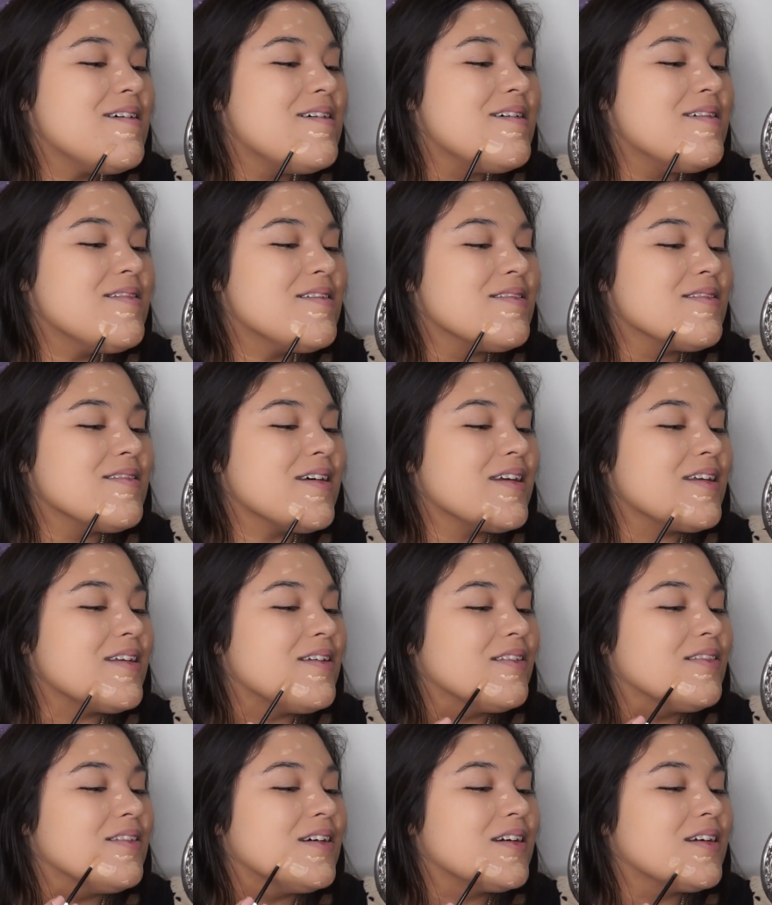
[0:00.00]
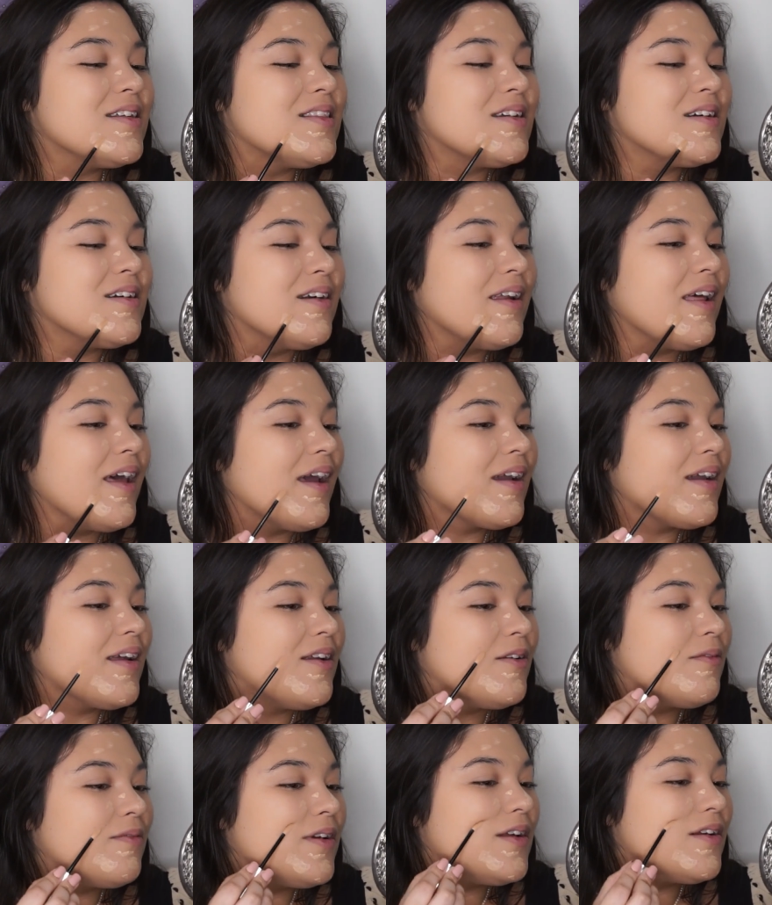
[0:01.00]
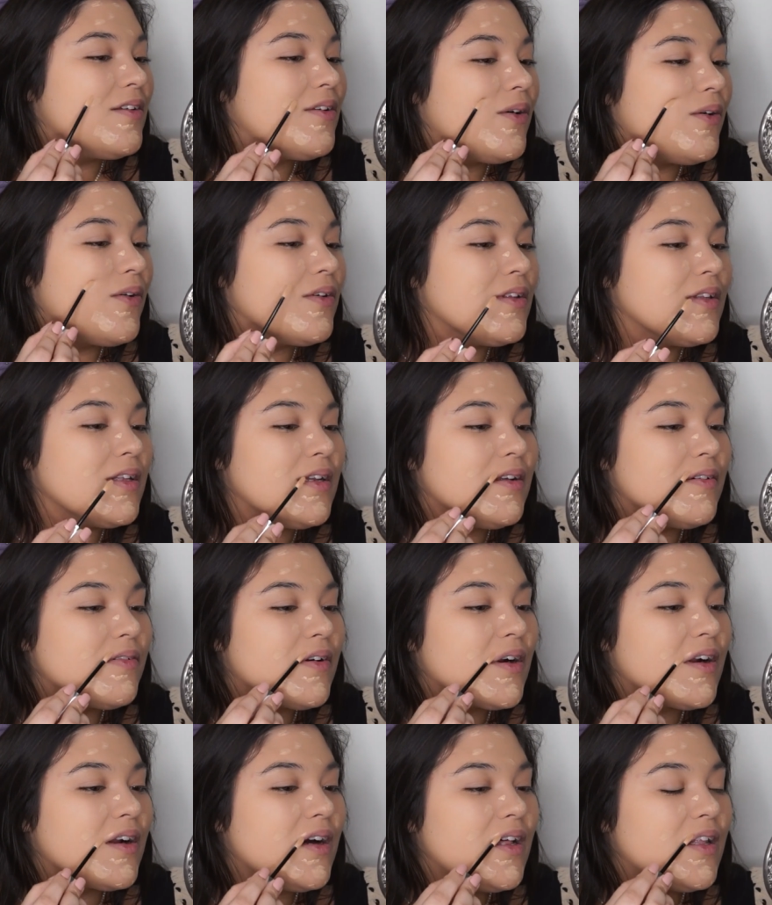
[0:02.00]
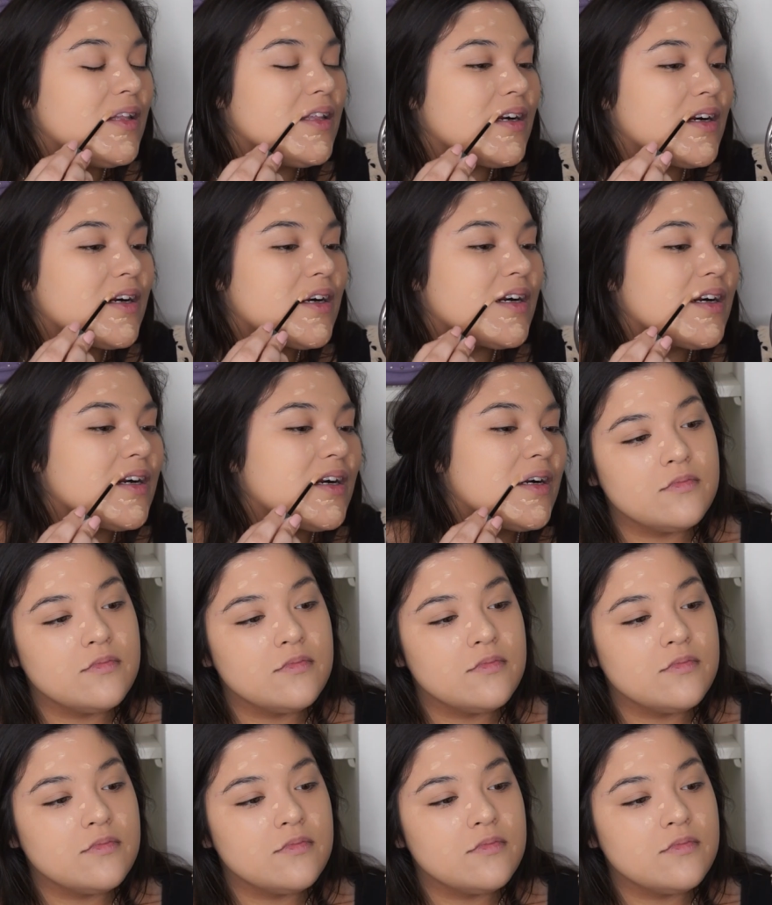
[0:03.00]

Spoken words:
And then like you'd look at their neck and it'd be a totally different color.